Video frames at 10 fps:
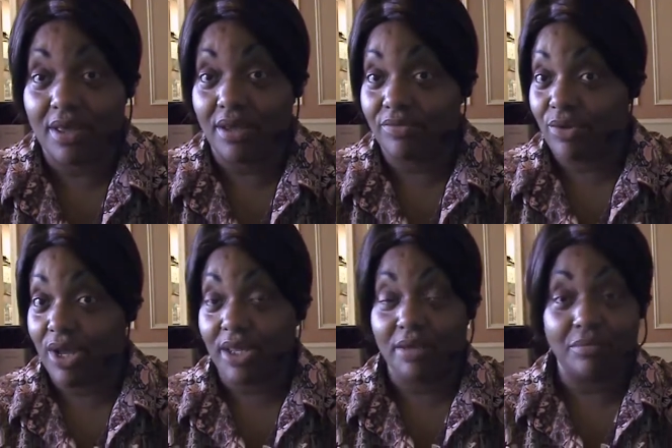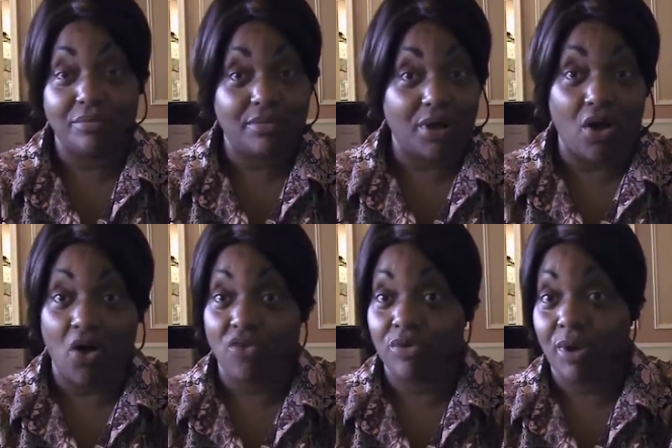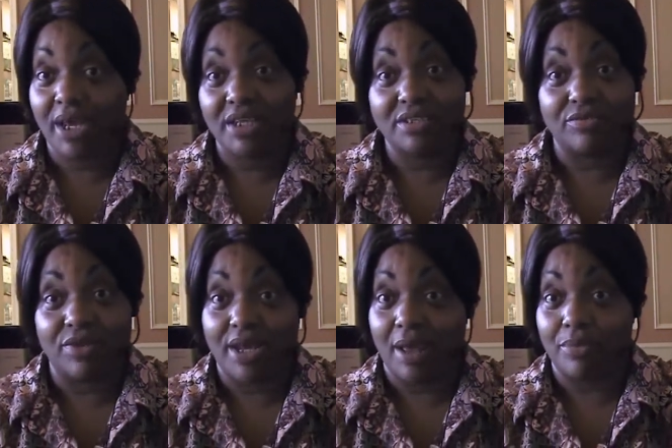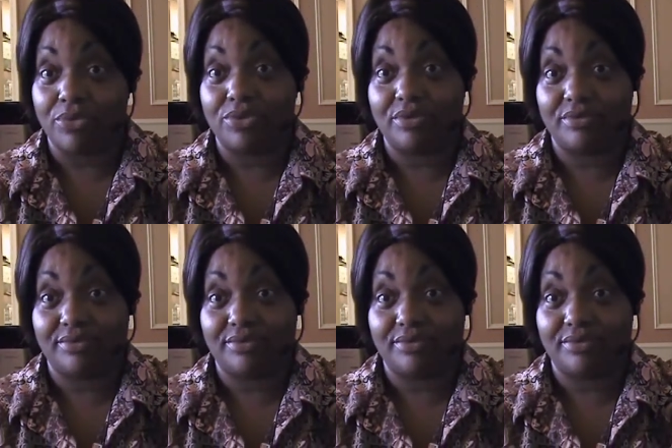Therefore, I eat all varieties of red apples.